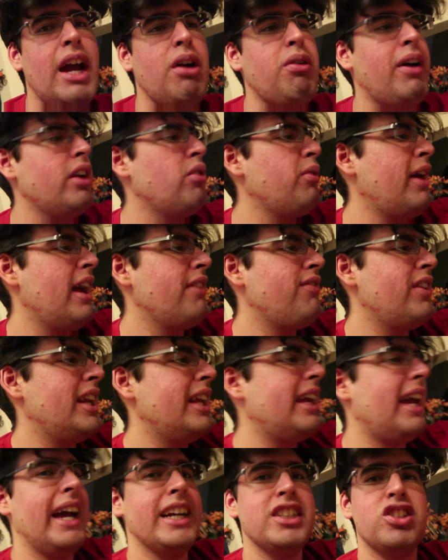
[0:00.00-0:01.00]
now I don't have
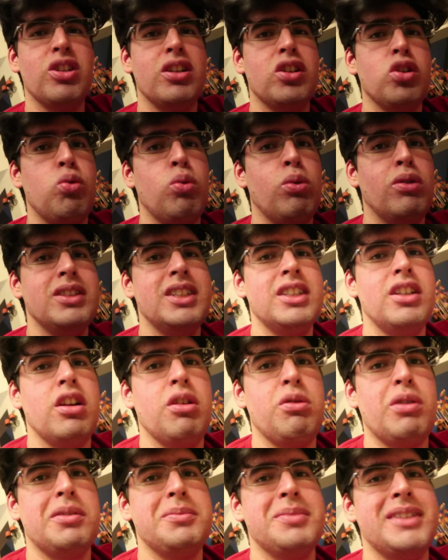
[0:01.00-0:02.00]
any extra tools, you
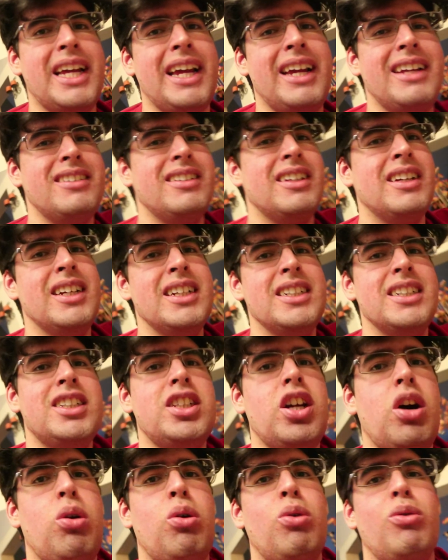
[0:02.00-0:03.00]
know what I'm saying?
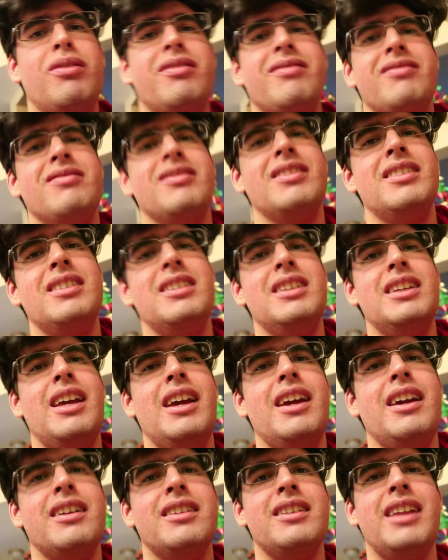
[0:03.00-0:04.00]
So,
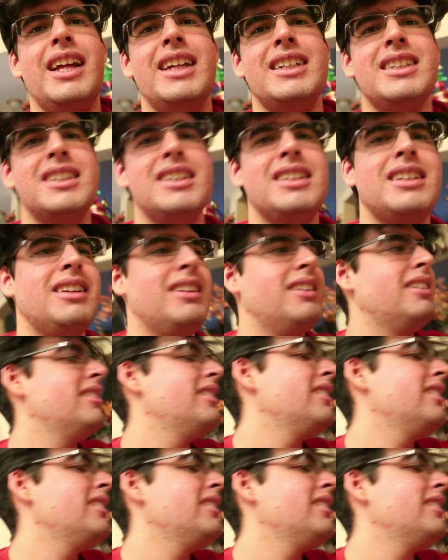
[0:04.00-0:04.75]
yeah, that's